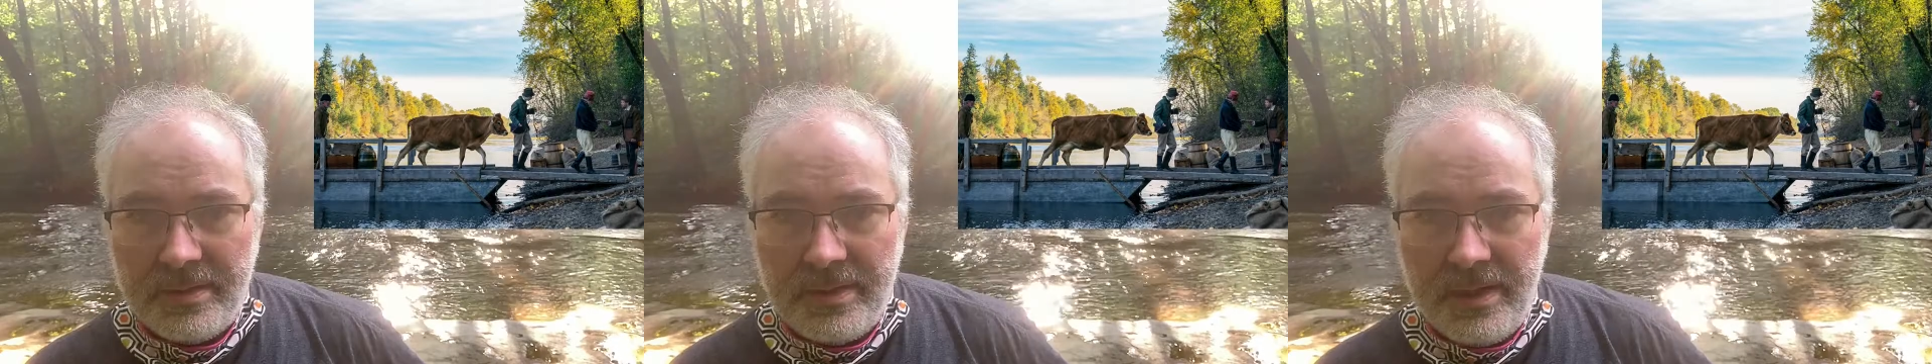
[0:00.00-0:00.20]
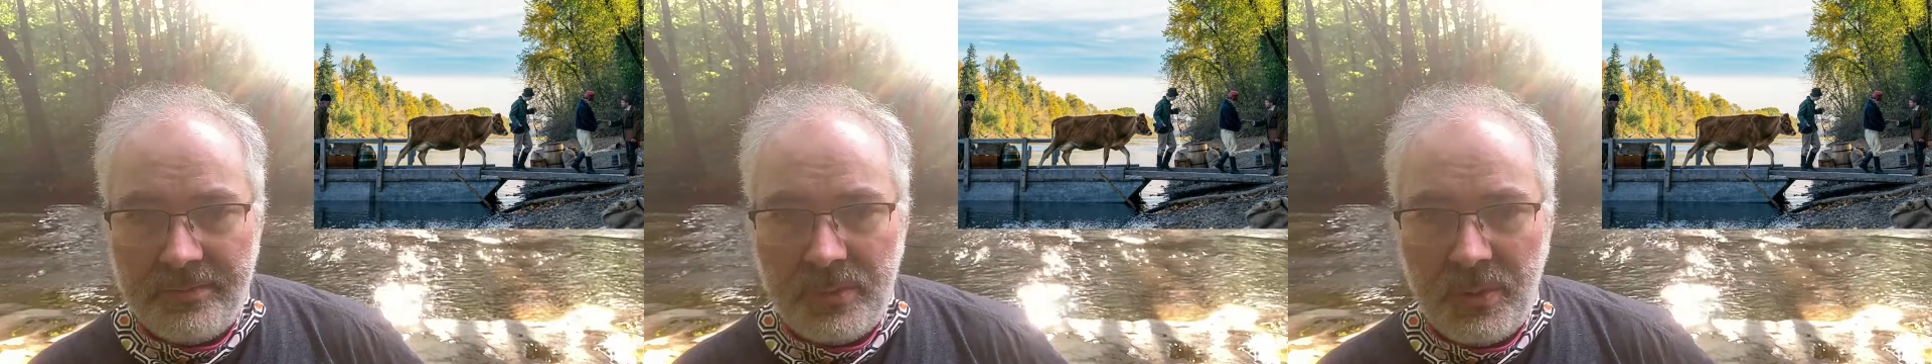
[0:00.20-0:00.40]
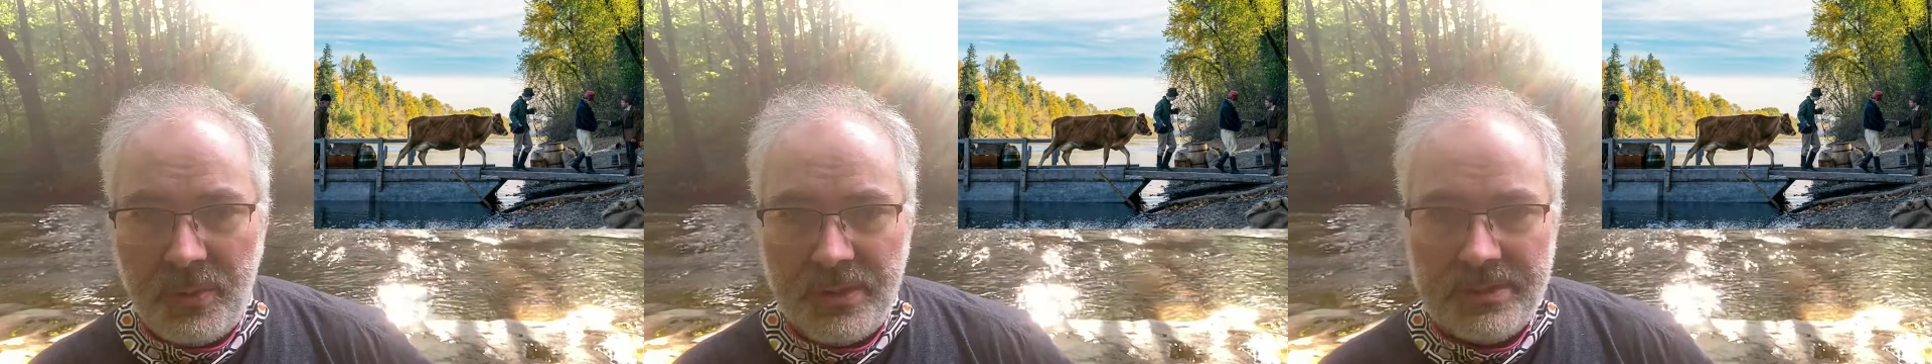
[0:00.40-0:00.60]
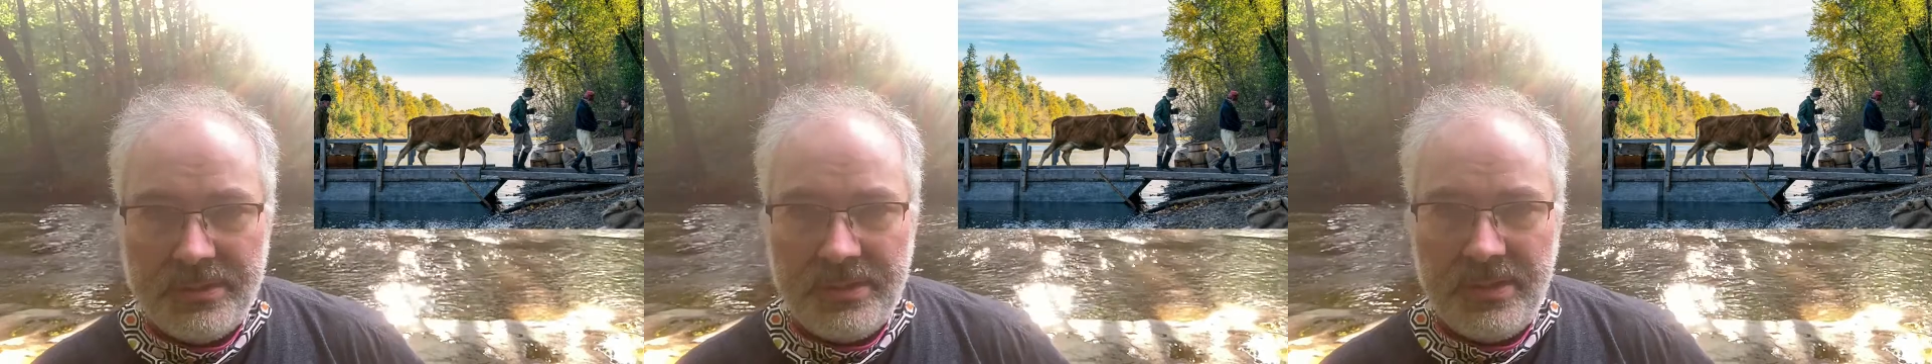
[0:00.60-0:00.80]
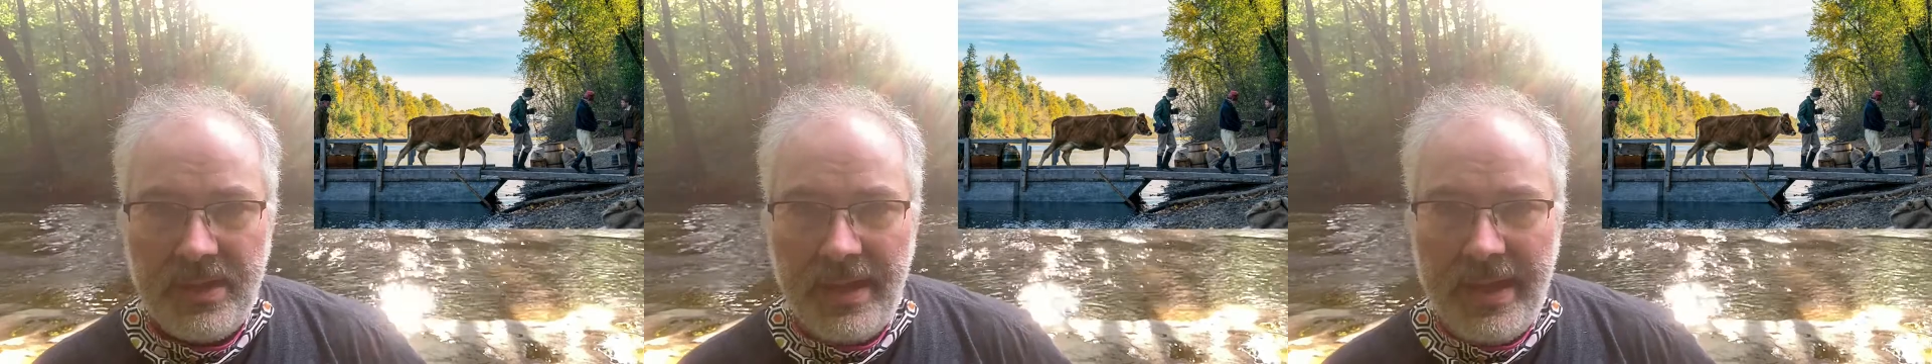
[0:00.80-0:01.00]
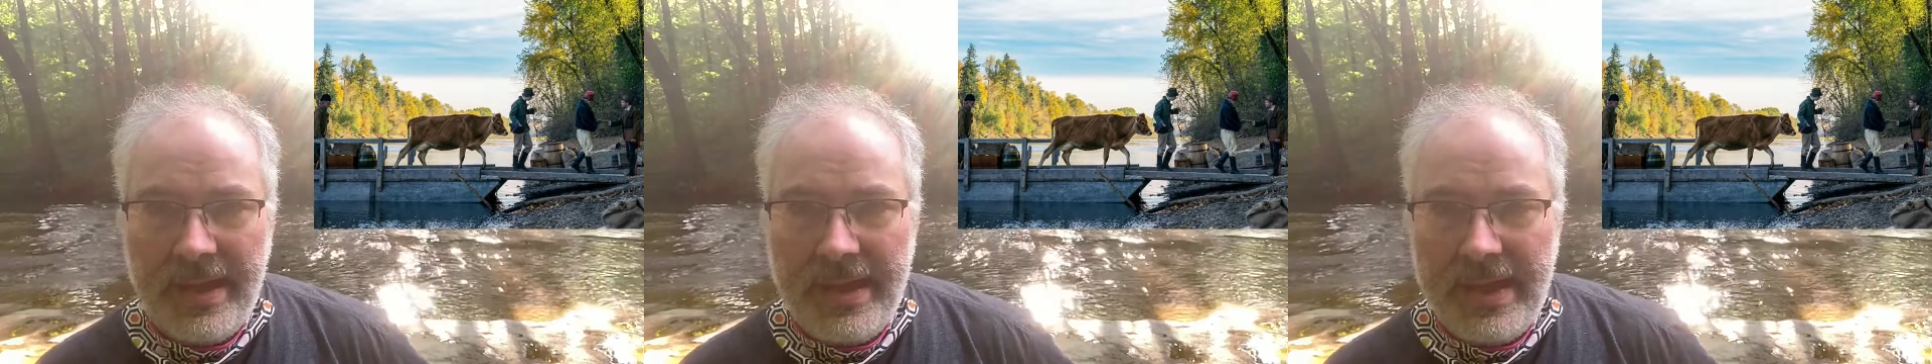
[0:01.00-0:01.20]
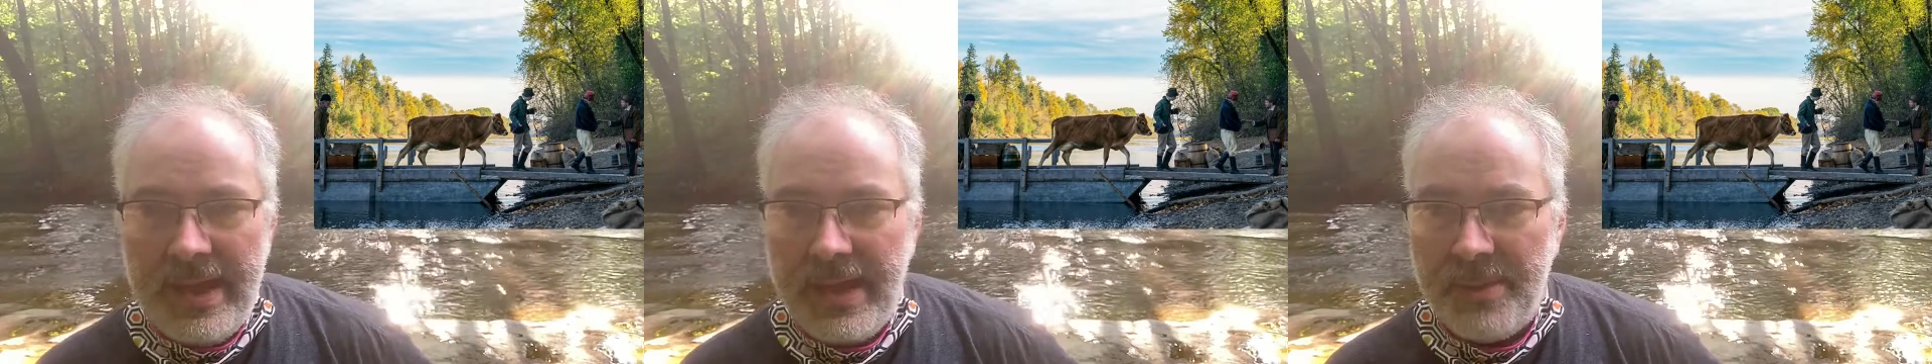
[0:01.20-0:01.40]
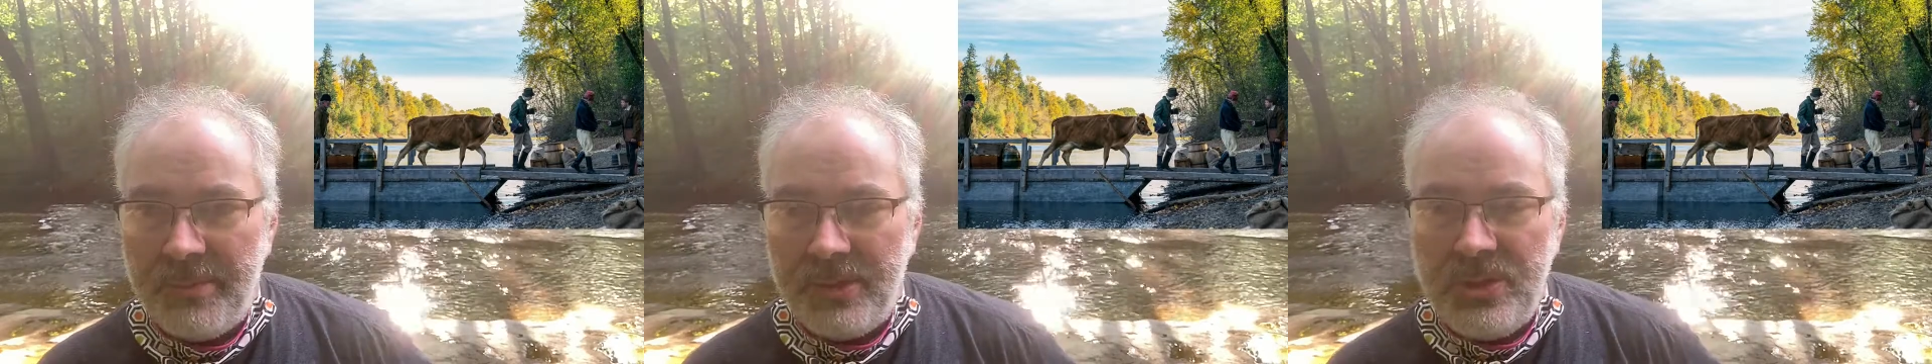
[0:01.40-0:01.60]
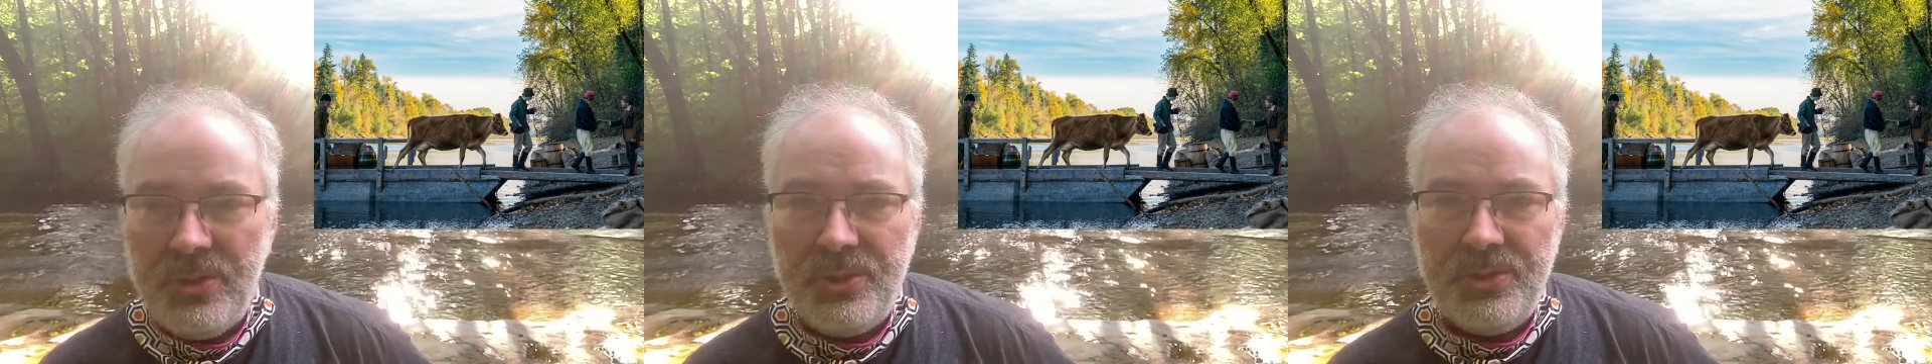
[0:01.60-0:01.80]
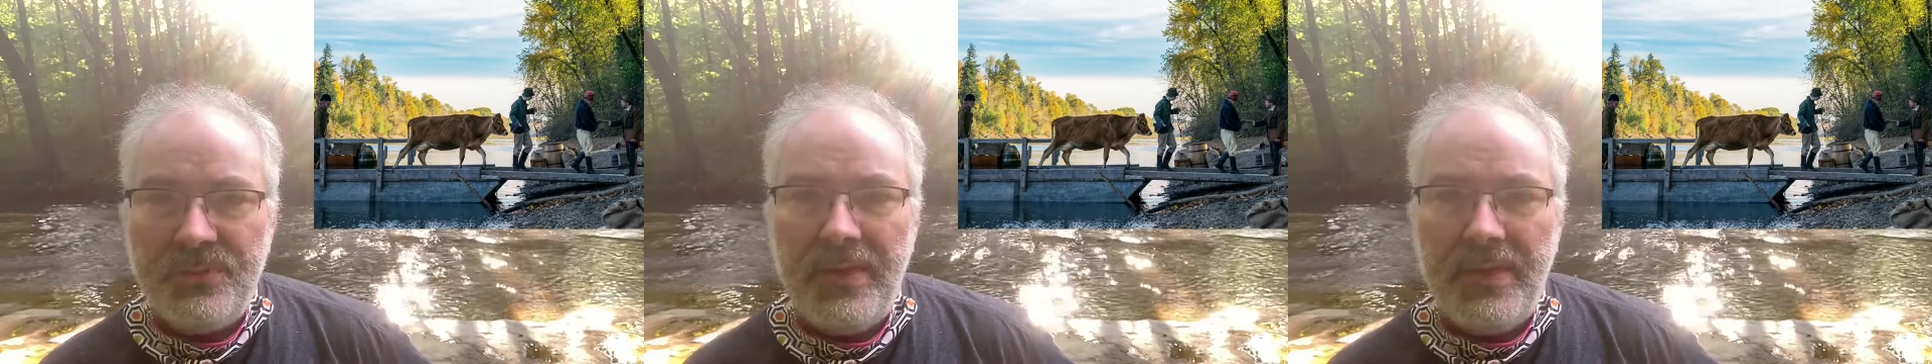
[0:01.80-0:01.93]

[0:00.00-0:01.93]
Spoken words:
Of course, I am a huge